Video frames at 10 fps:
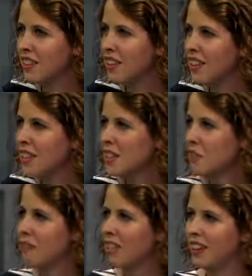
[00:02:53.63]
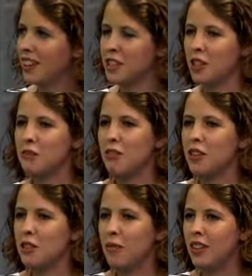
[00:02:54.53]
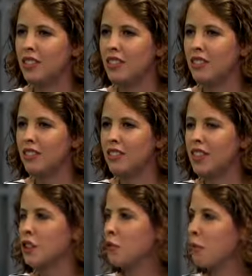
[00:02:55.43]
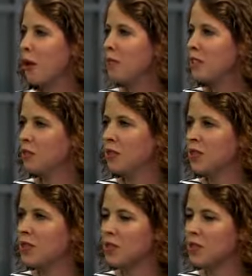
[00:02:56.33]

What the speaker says: that it's something so fundamental, that the premise on which it's